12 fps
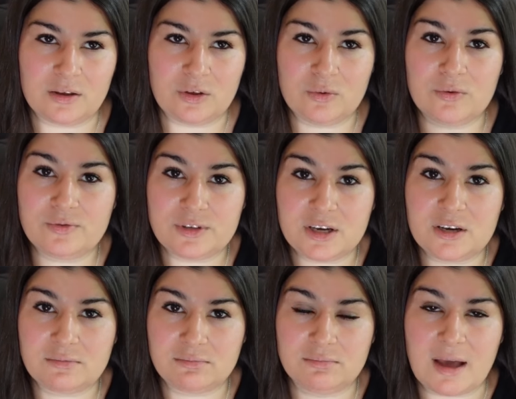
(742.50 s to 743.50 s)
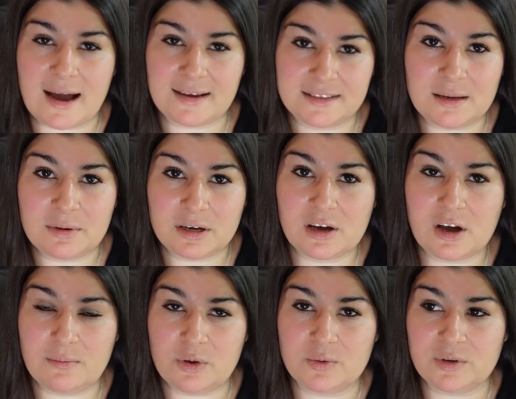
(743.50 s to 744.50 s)
U of T academic
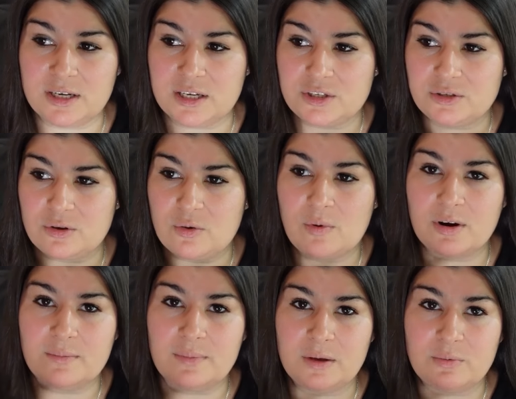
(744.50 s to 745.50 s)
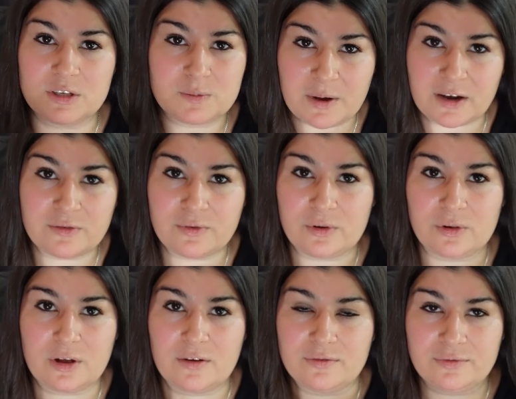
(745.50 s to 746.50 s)
community. So you want to be
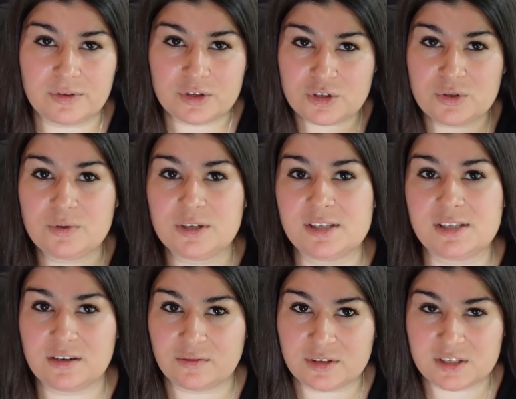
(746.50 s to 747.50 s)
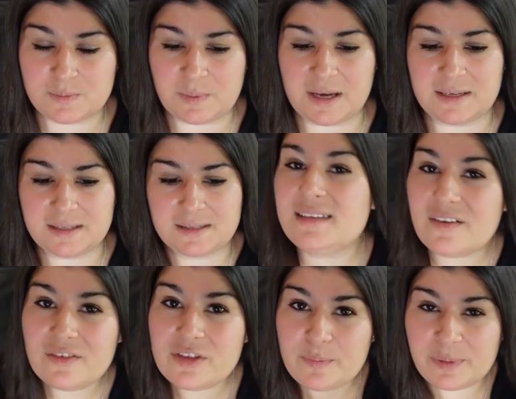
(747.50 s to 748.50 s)
respectful of the students and of the space.
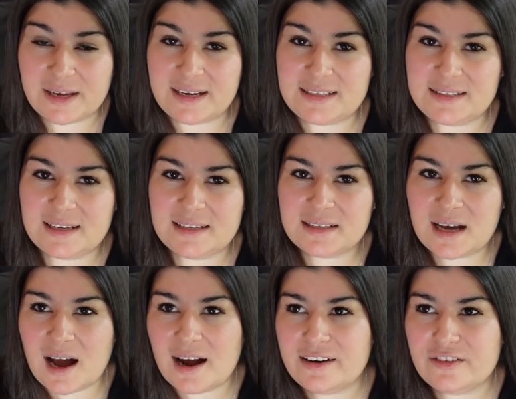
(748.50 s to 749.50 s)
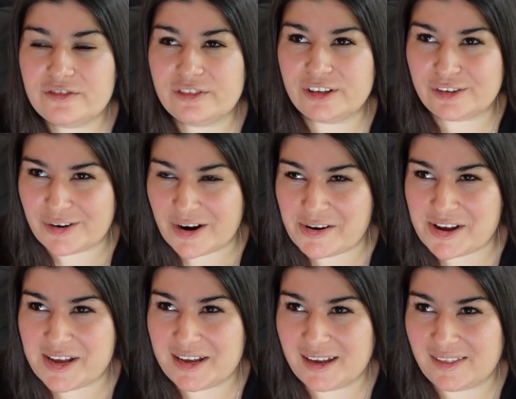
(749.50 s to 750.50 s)
Seventh place is kind of
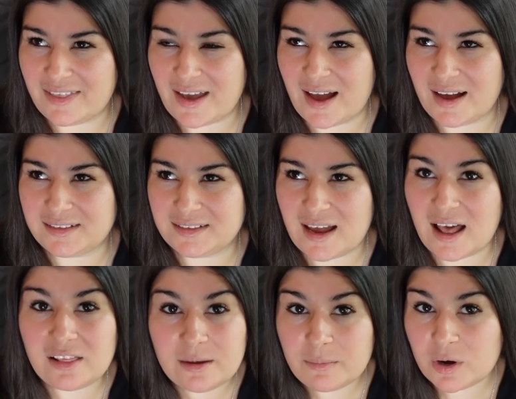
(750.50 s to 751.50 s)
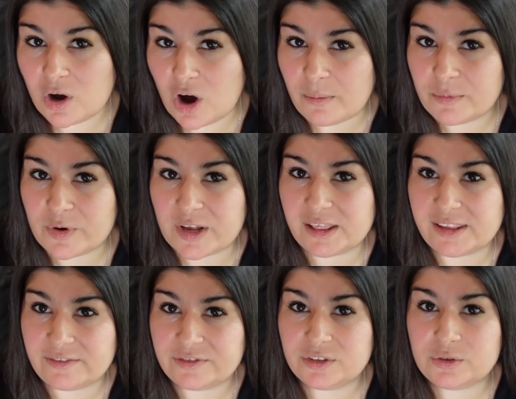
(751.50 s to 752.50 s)
literary in that L.M. Montgomery
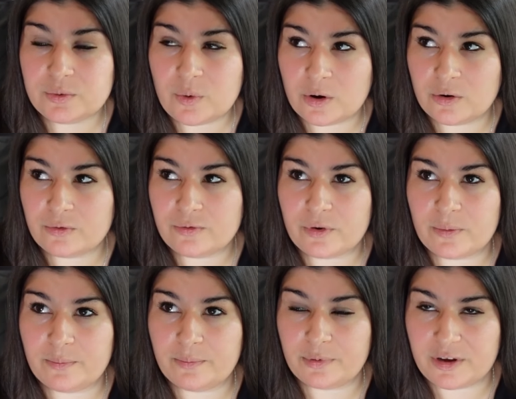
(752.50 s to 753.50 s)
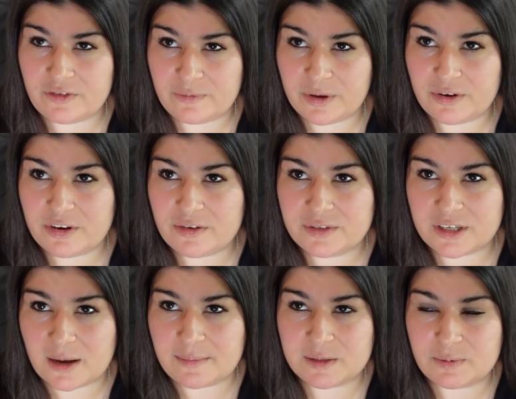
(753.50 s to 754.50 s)
lived in Toronto for a brief period of
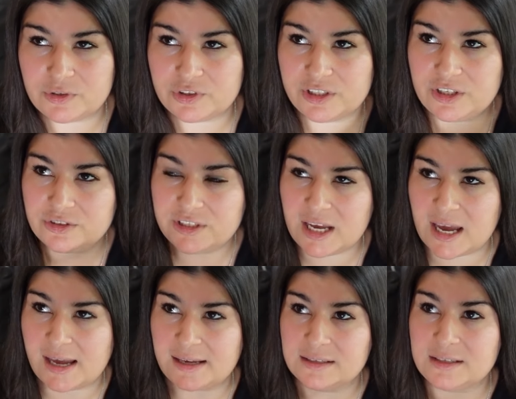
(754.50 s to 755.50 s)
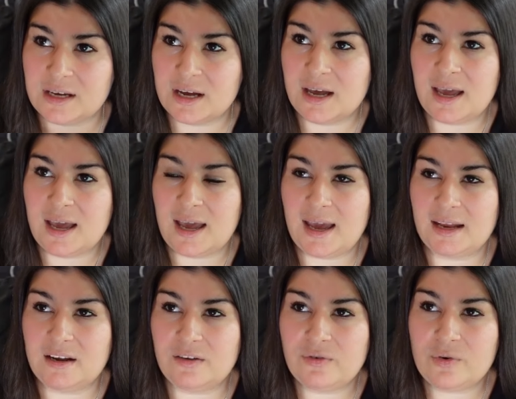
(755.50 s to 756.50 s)
time, especially near the end.
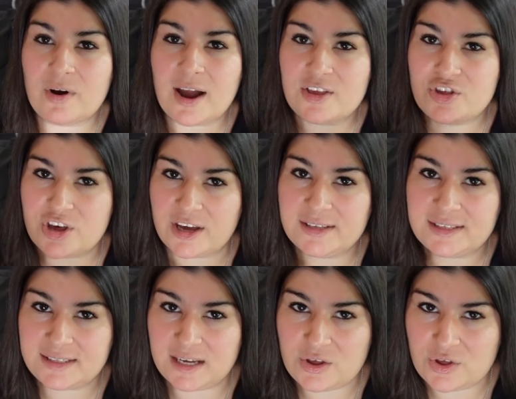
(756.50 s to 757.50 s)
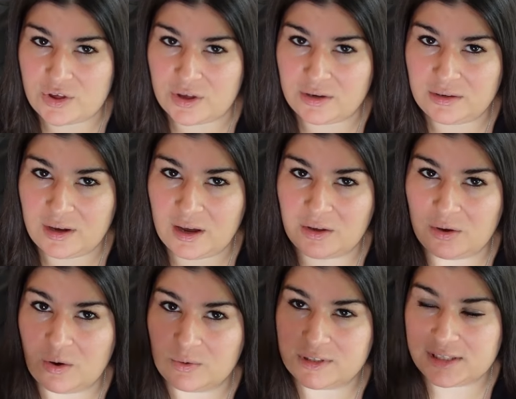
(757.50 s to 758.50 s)
And if you're at Jane Station and you
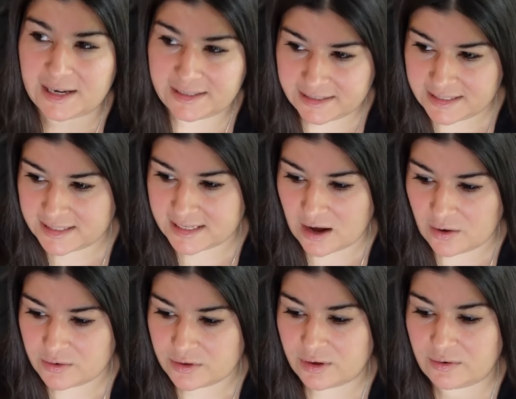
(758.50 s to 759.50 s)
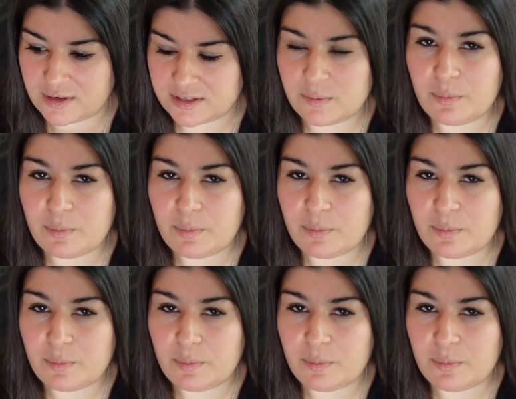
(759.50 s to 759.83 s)
go slightly south, there is a